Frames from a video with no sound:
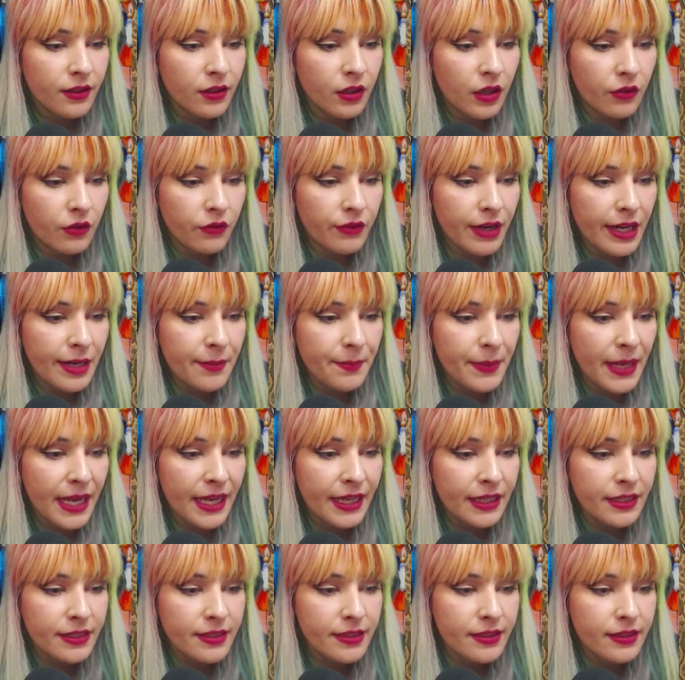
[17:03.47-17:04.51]
red
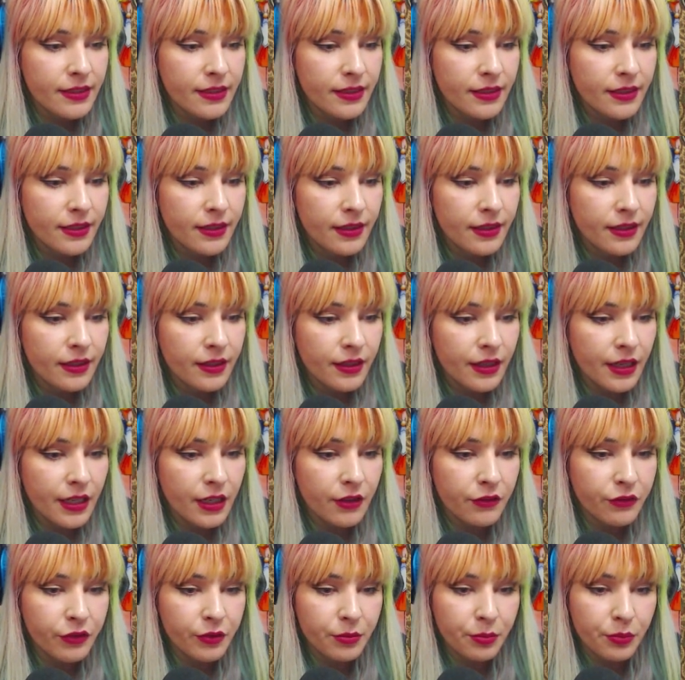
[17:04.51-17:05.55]
paint, and a
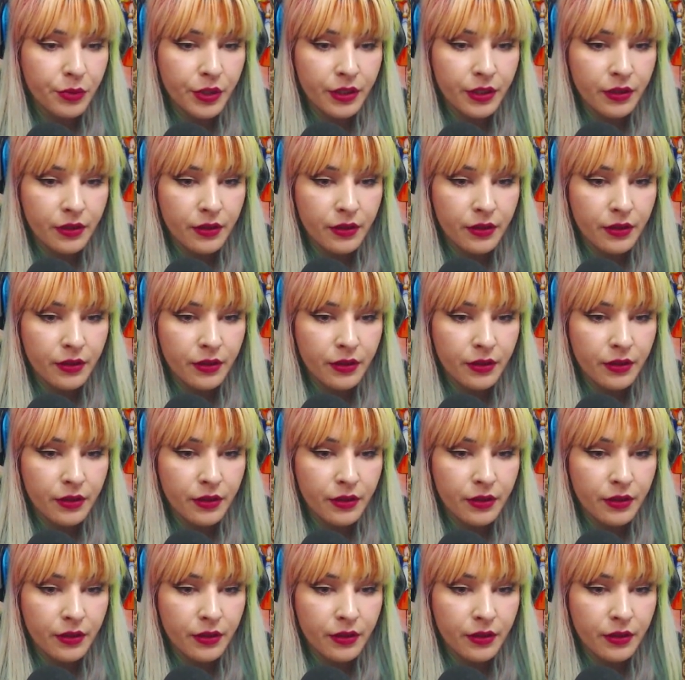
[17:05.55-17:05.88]
footprint.